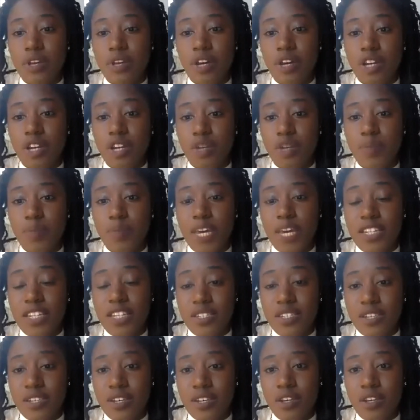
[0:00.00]
dark
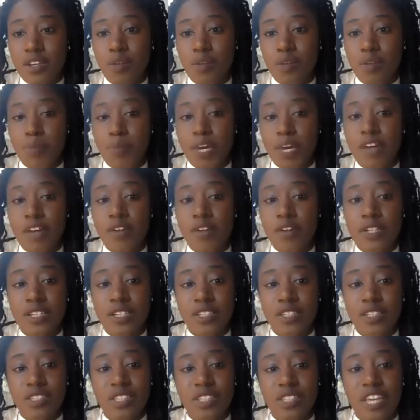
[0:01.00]
matter,
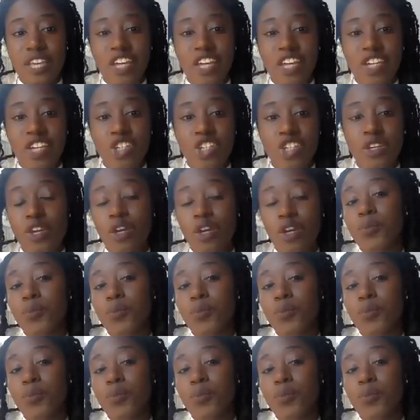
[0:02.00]
boundless and